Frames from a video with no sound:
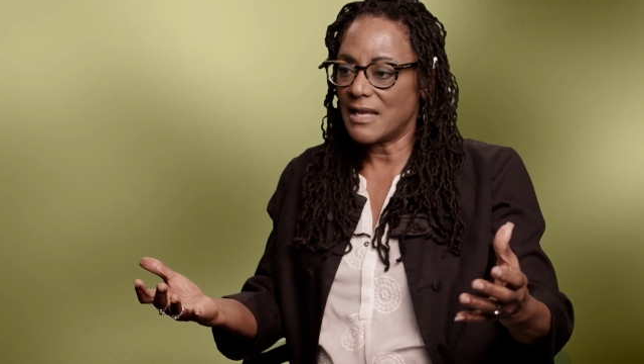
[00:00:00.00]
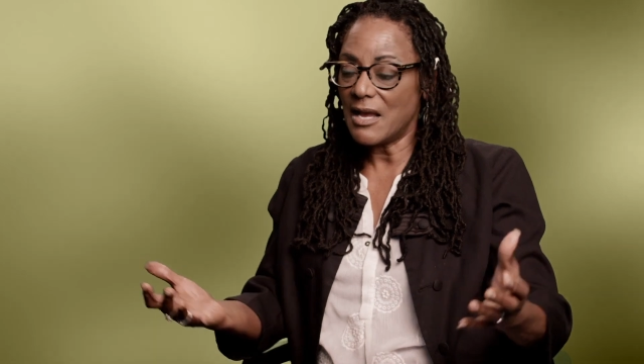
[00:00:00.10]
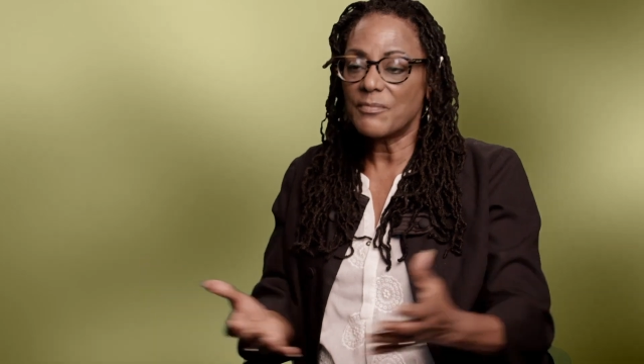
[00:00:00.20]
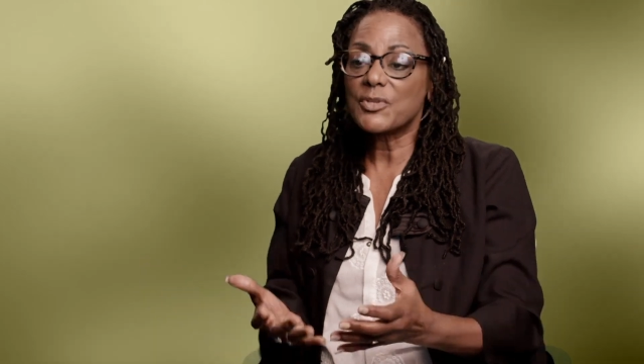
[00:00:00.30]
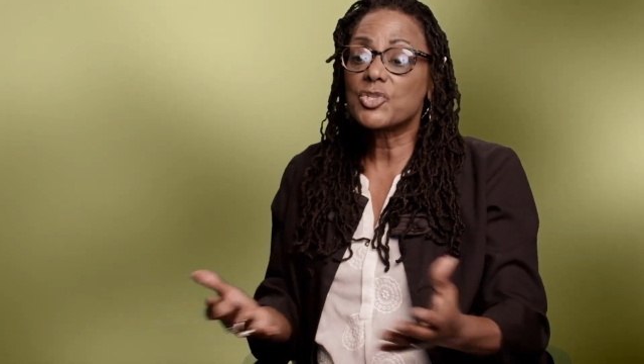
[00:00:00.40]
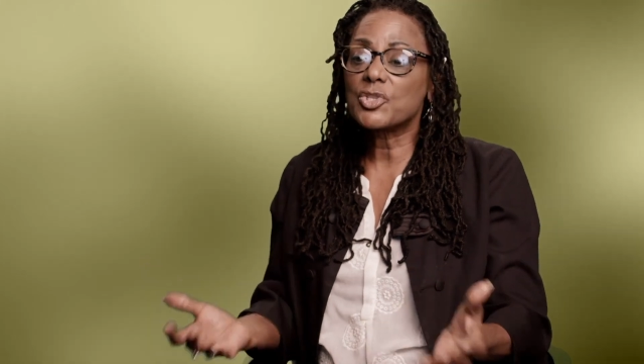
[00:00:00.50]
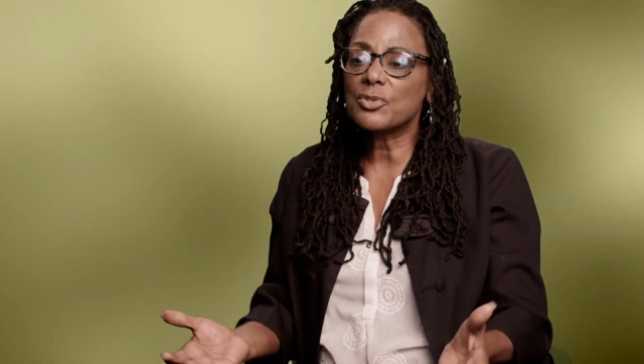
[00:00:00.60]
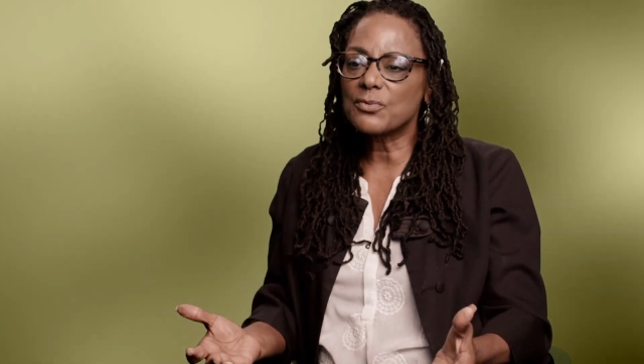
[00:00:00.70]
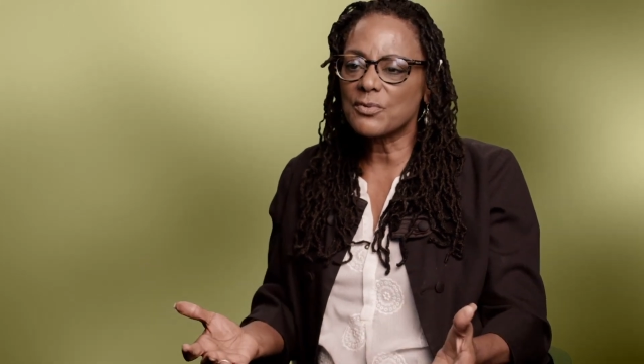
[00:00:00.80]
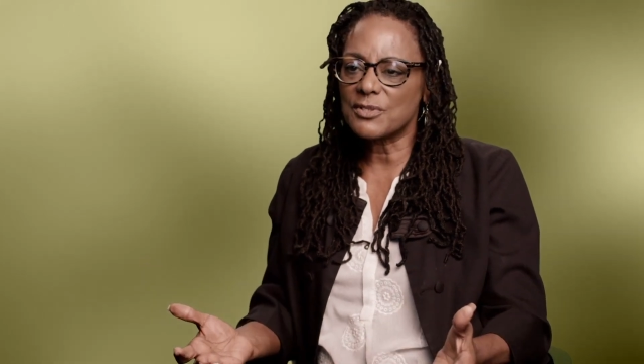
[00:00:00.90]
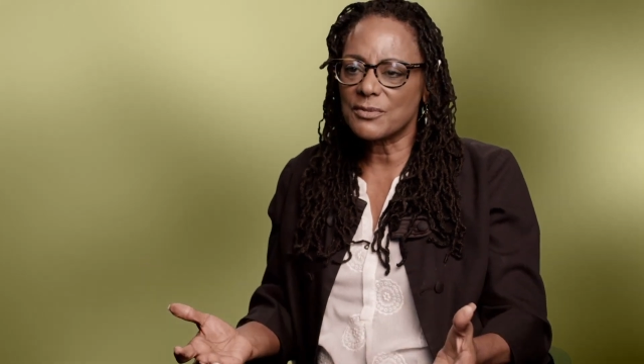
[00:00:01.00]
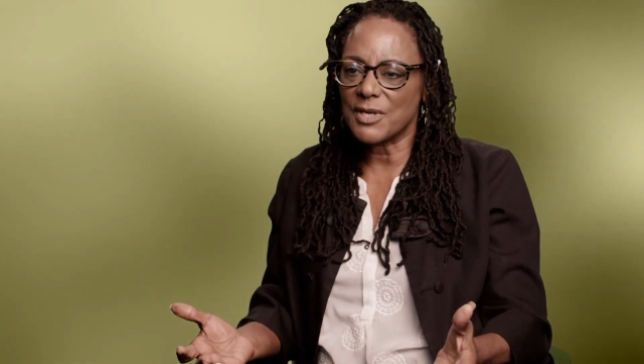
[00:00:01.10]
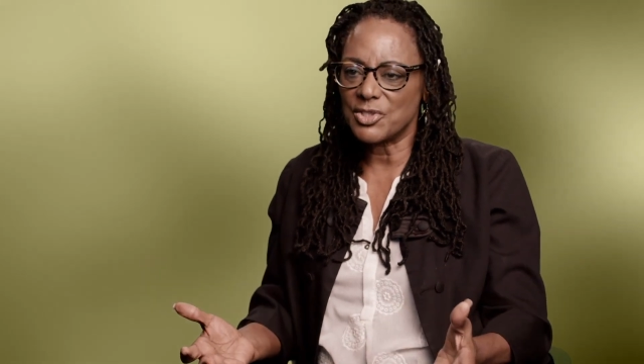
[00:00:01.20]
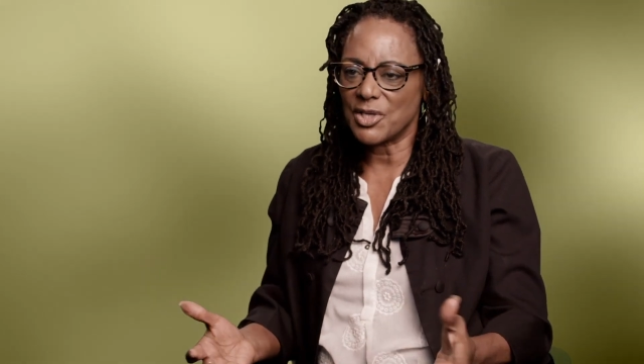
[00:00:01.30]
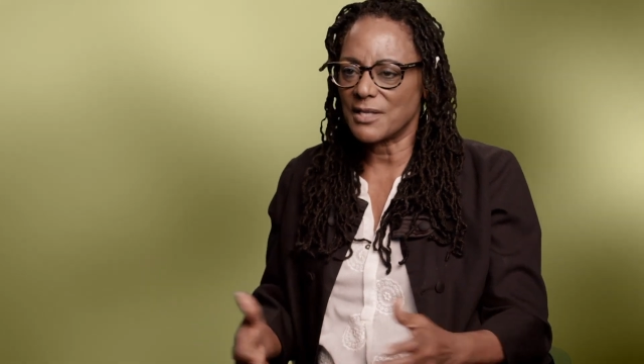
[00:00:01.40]
help the children to
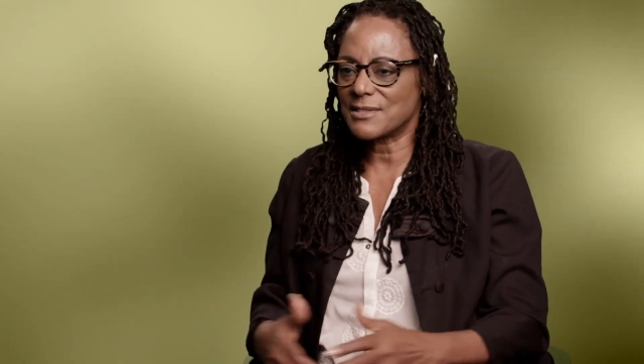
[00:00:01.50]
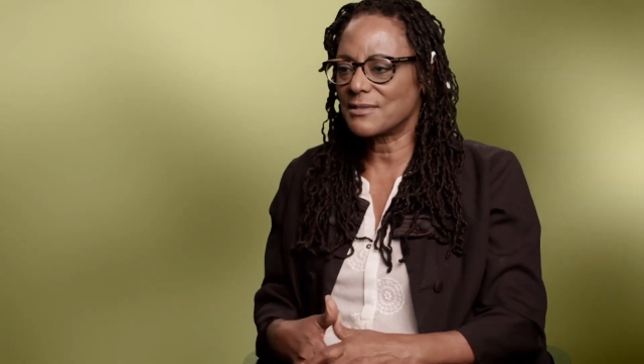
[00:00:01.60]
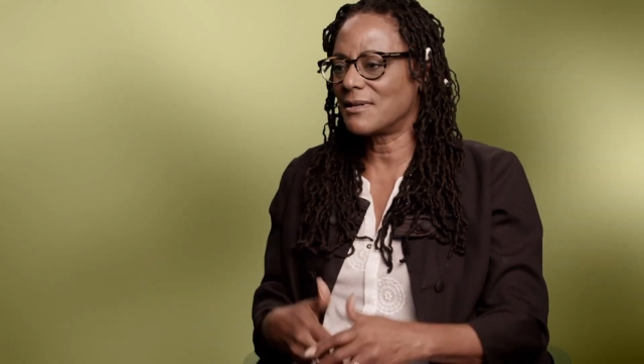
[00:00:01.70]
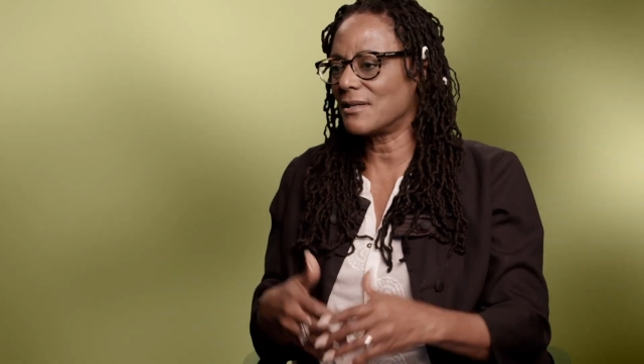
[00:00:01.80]
adjust.